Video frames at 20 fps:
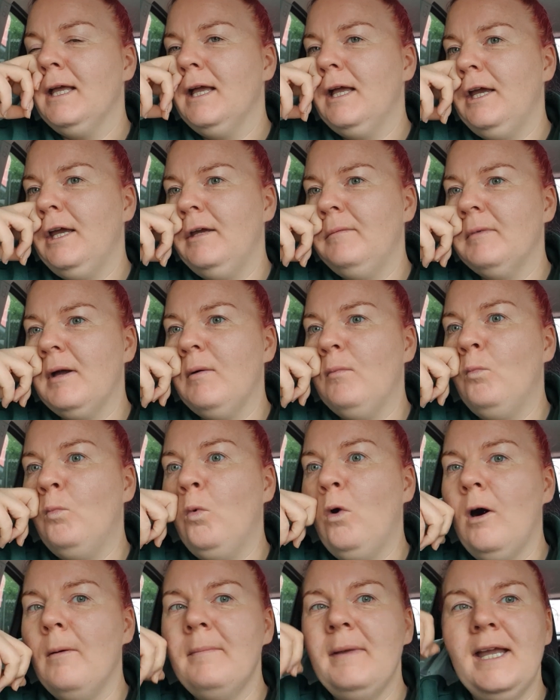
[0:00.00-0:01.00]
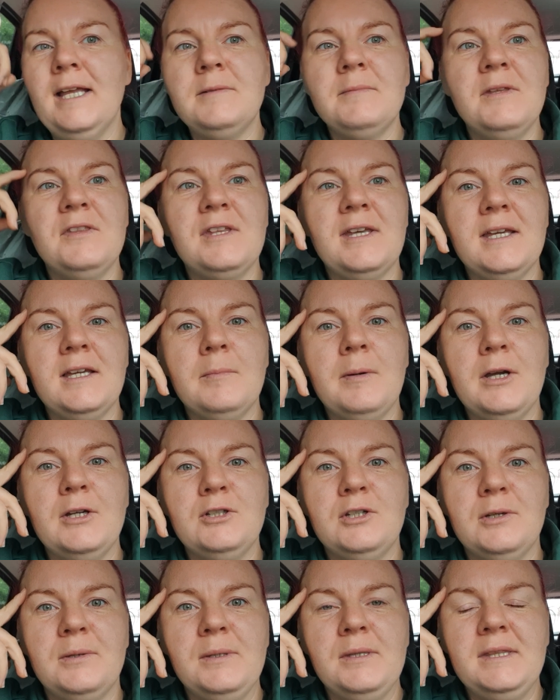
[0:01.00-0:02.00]
And what made me think about
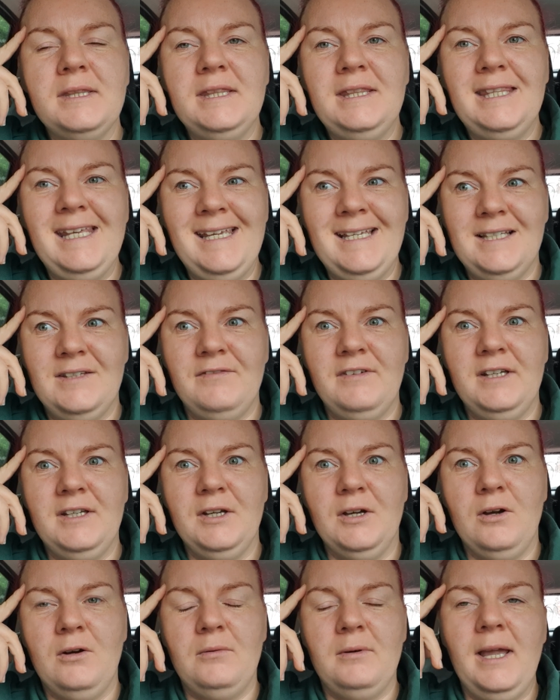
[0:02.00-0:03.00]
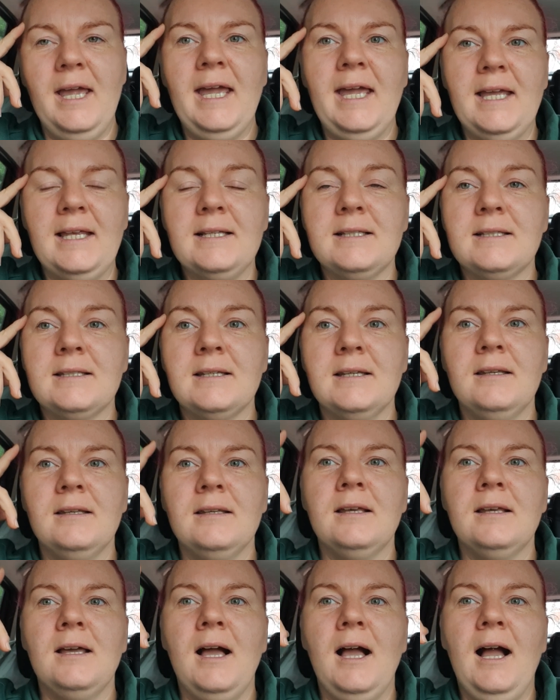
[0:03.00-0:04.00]
doing this video is
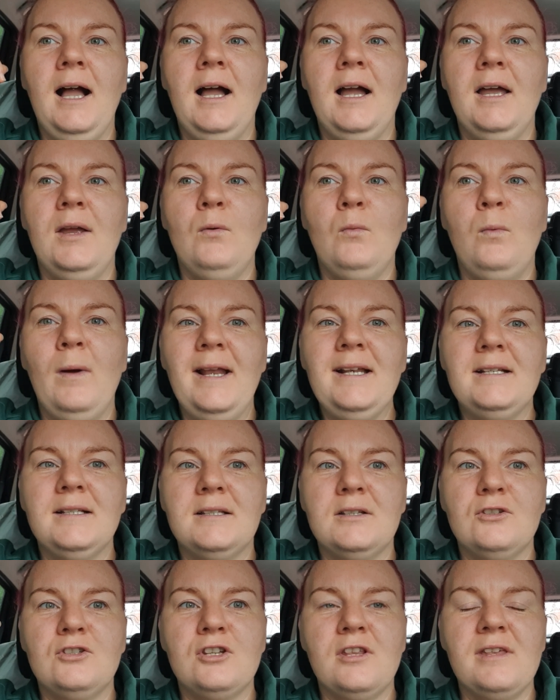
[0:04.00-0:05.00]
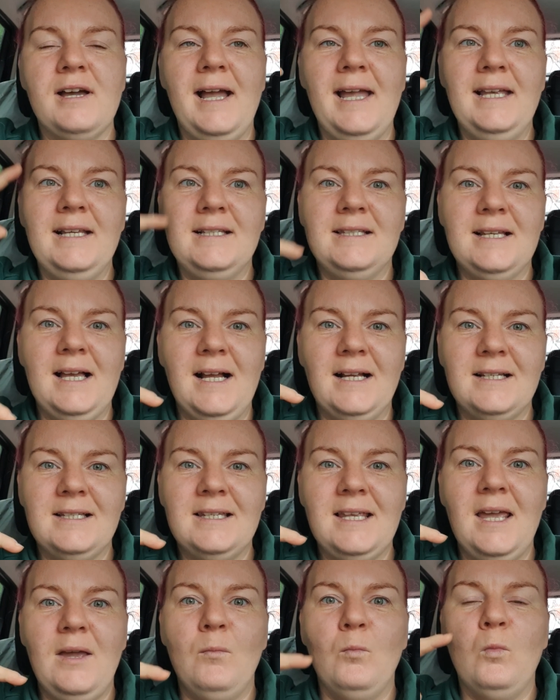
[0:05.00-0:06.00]
I went to that exact
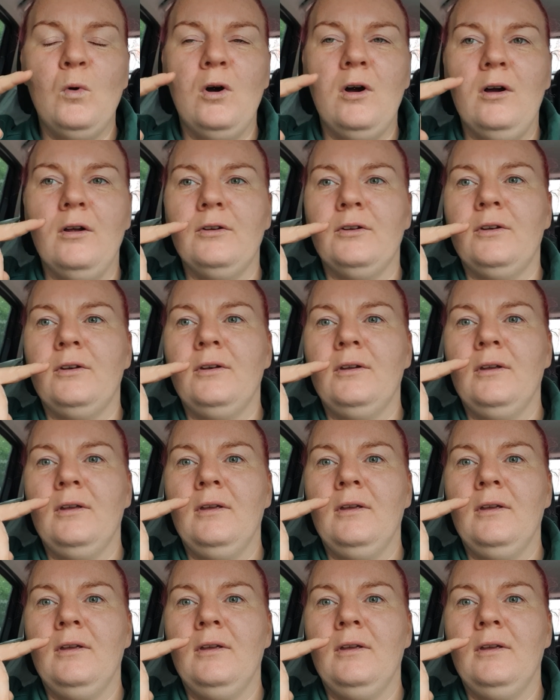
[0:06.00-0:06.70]
same one